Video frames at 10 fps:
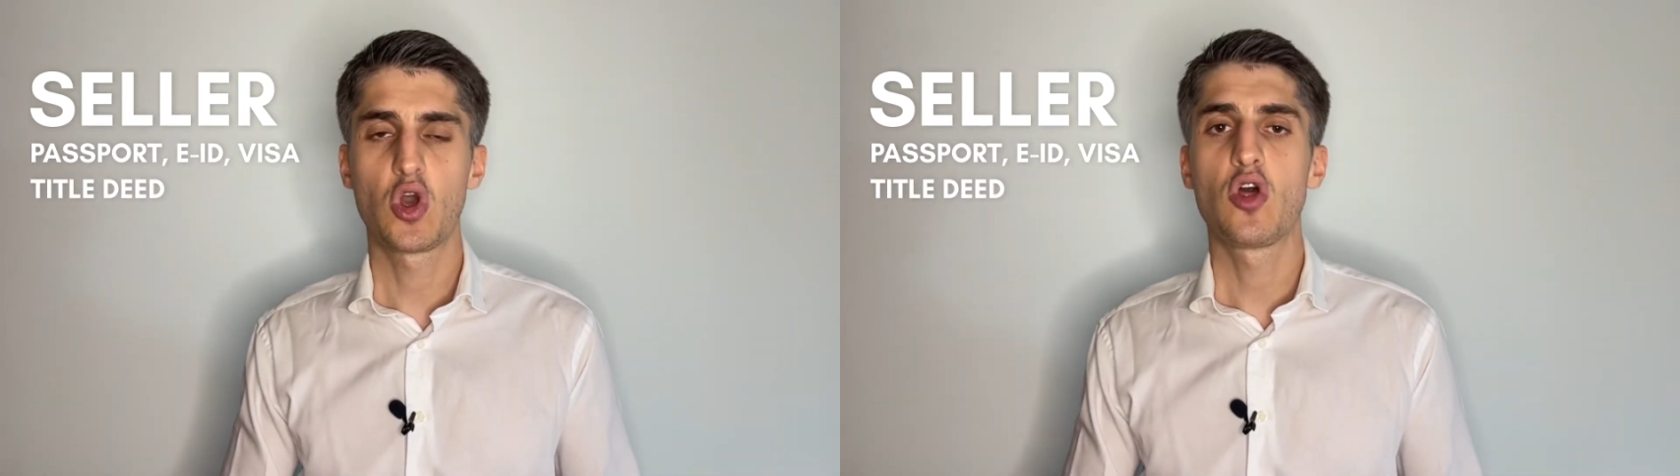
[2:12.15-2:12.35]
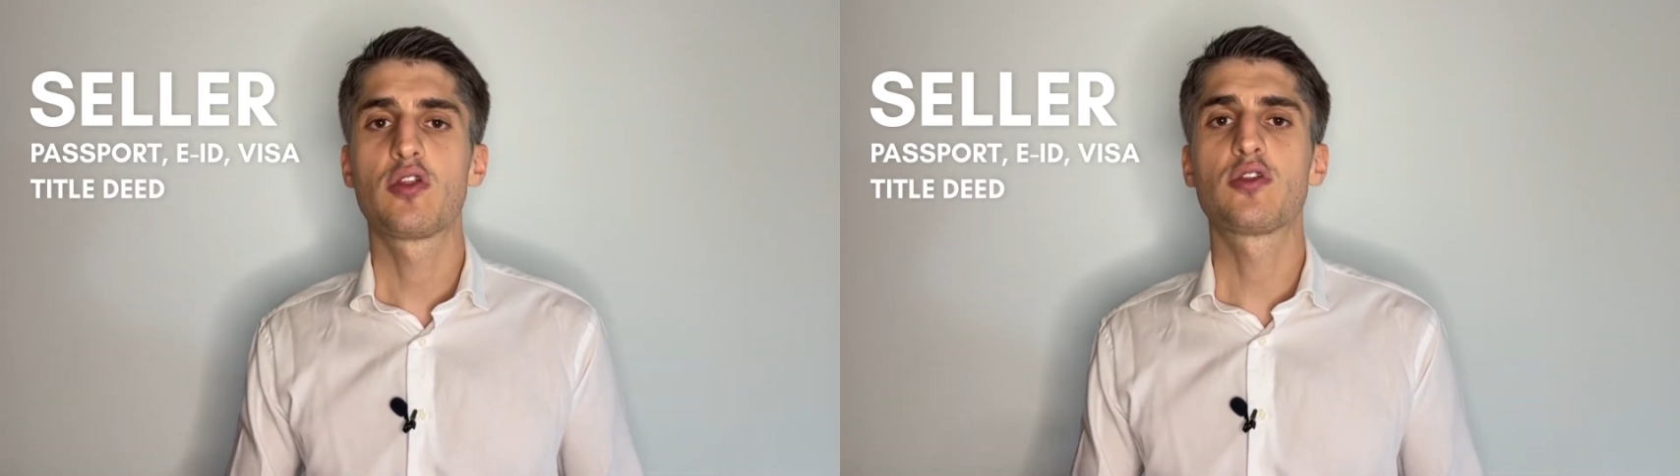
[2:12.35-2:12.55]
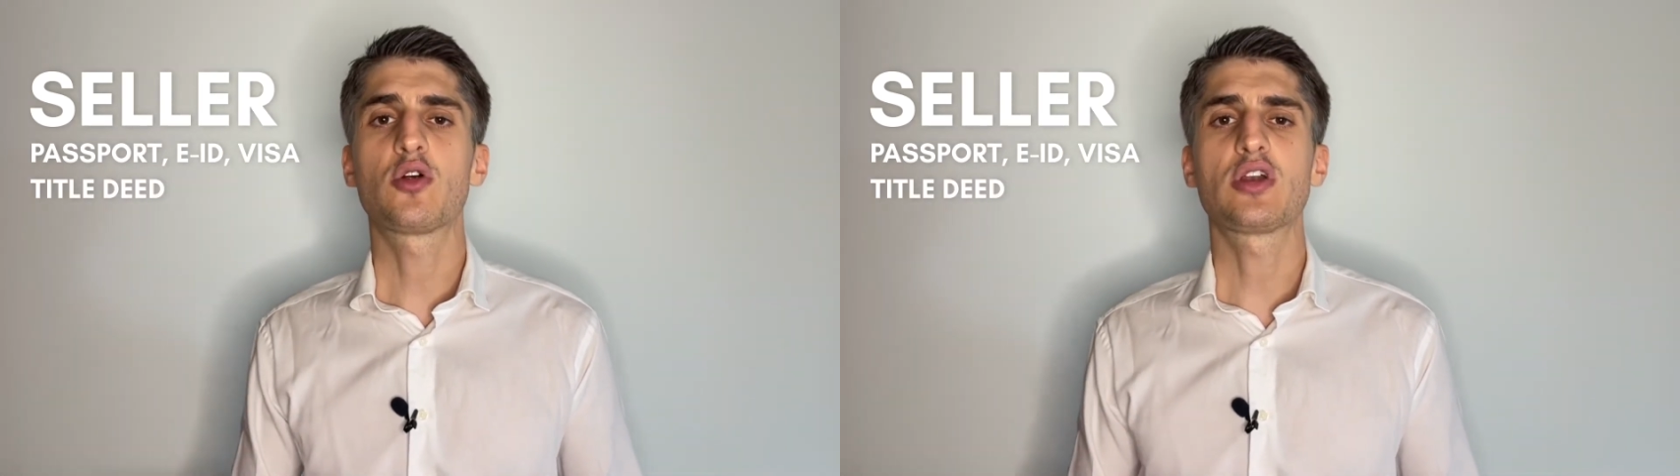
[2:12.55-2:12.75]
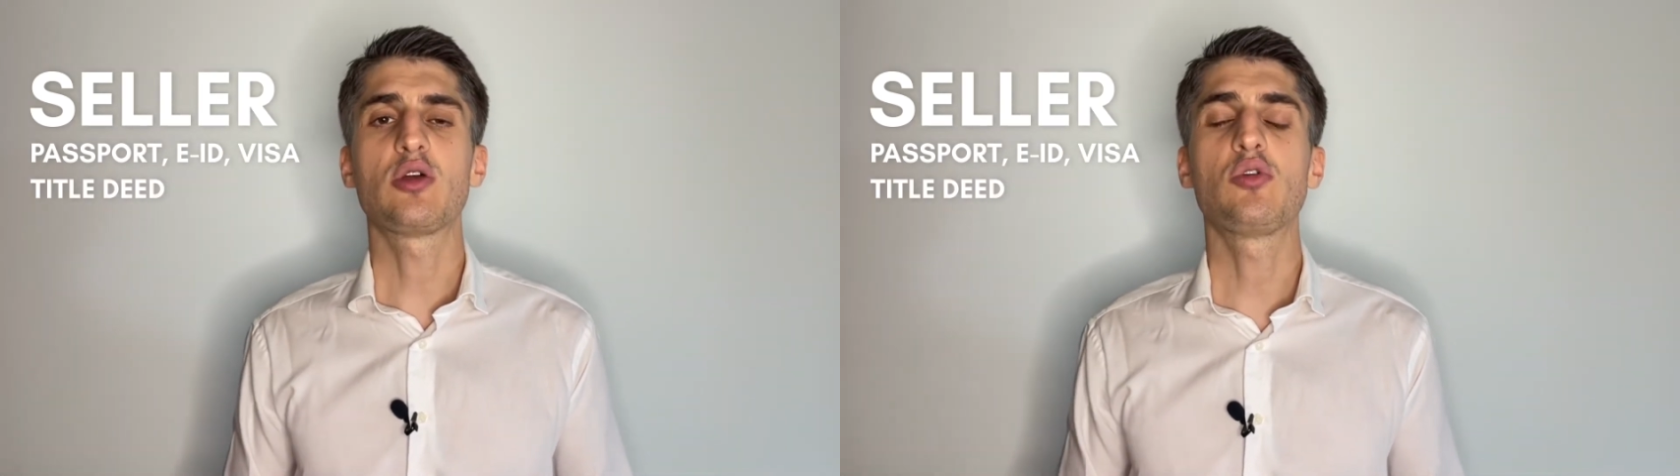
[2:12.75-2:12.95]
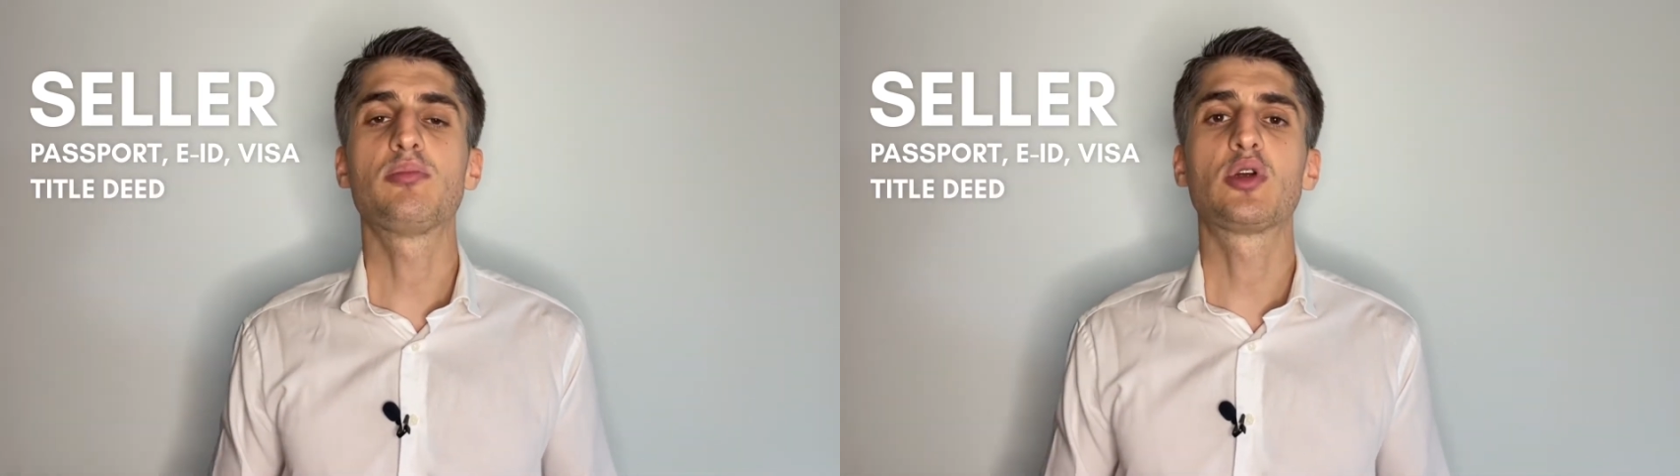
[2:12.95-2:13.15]
Third, he
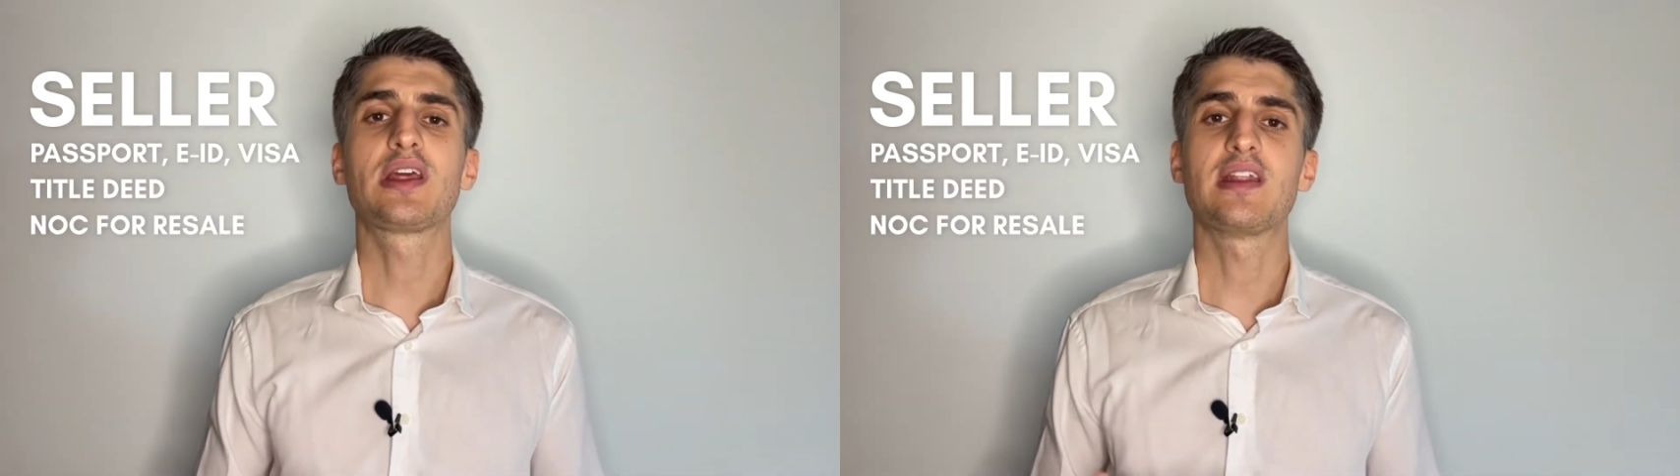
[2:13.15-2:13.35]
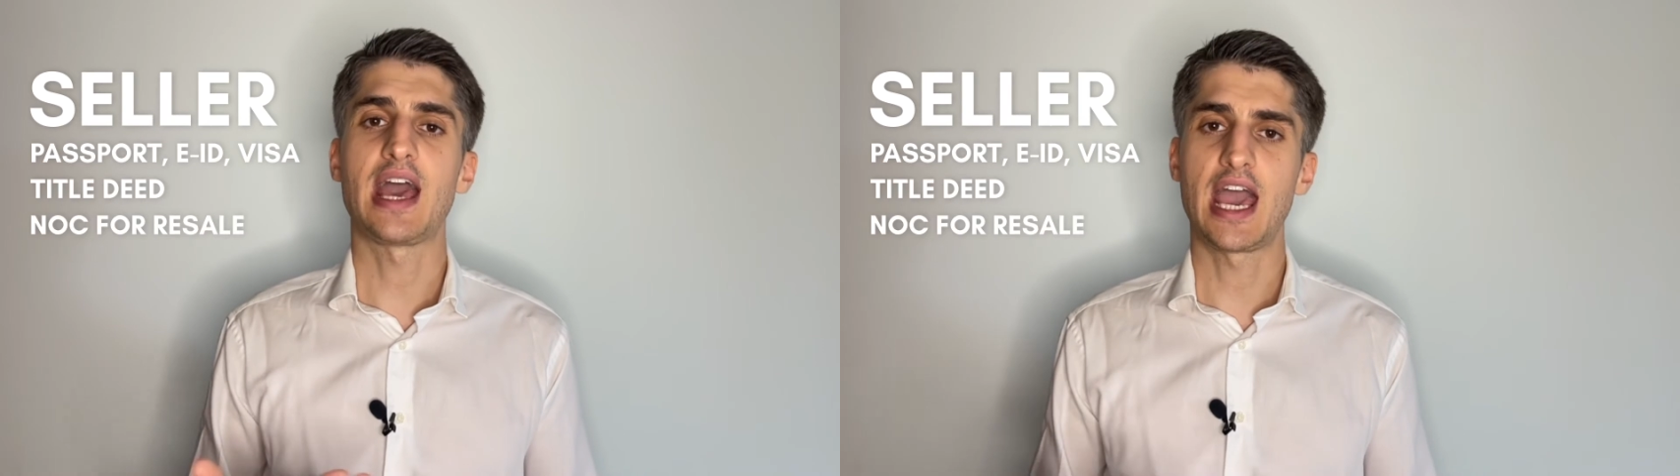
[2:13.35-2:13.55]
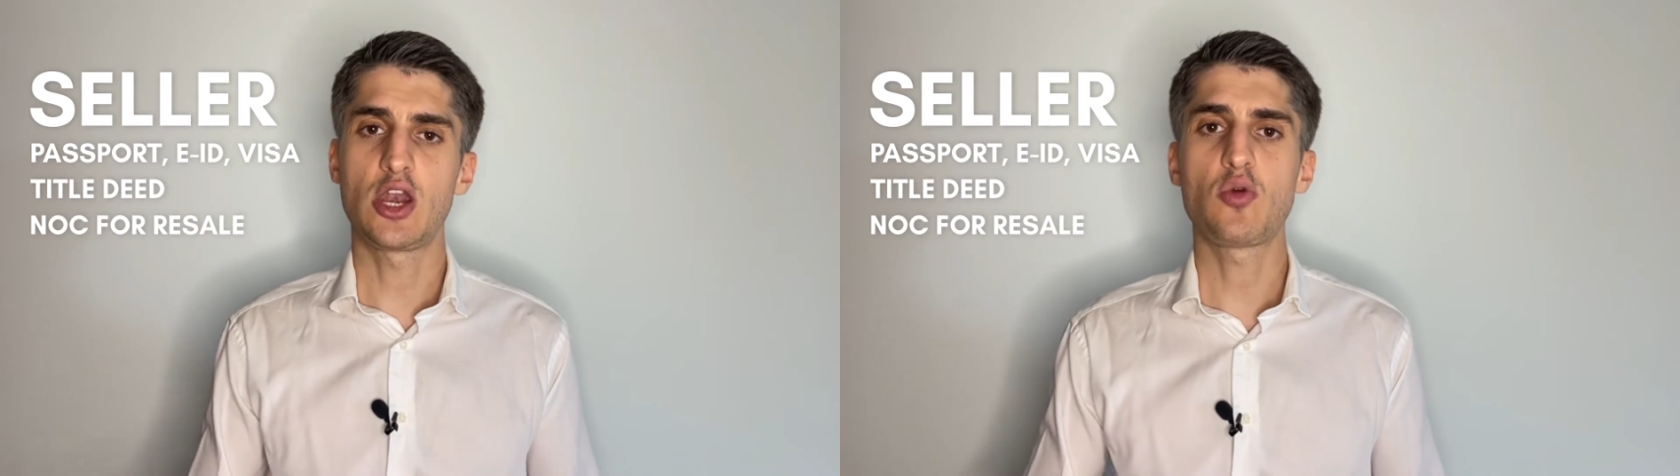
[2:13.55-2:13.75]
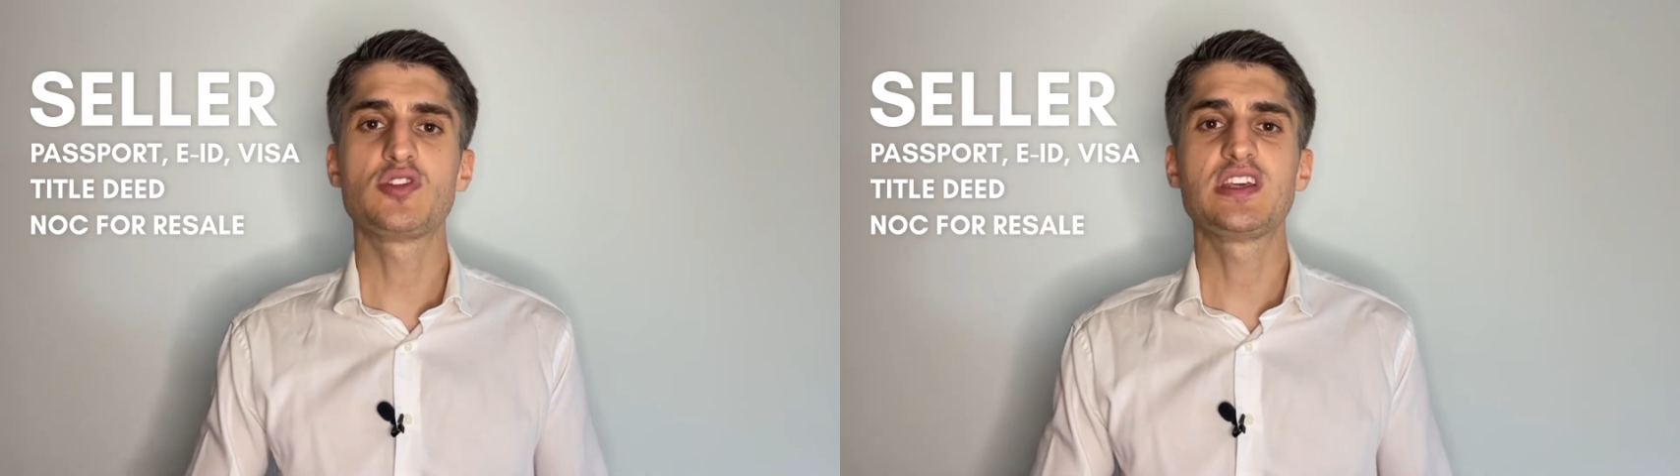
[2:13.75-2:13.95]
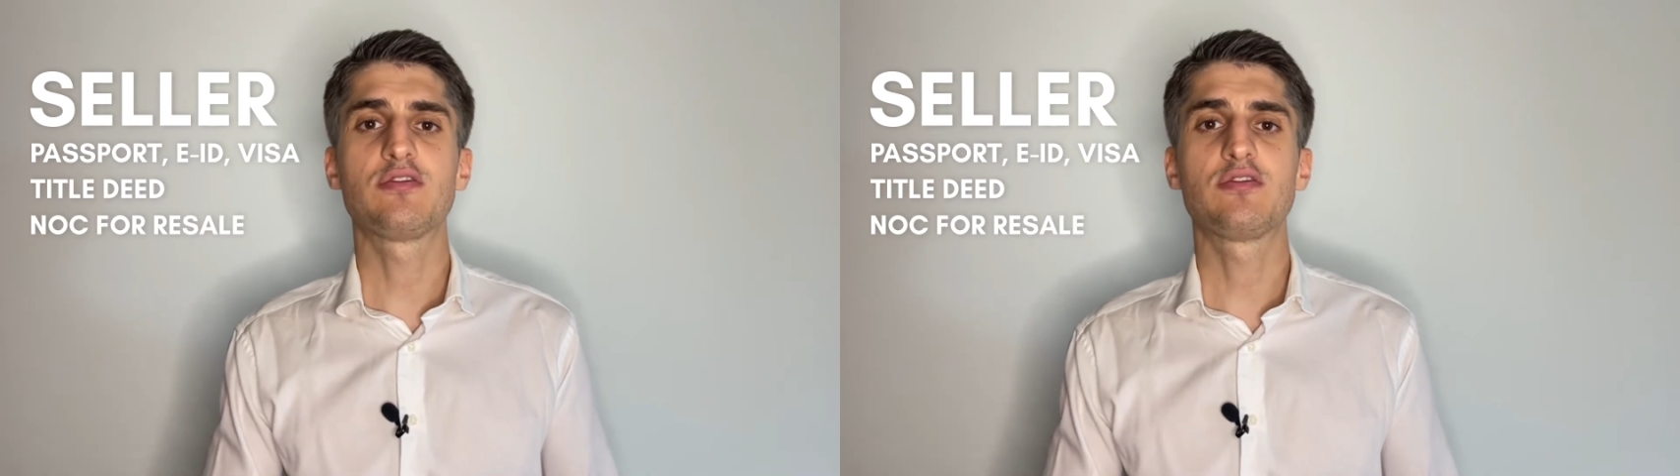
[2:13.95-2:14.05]
will bring the NOC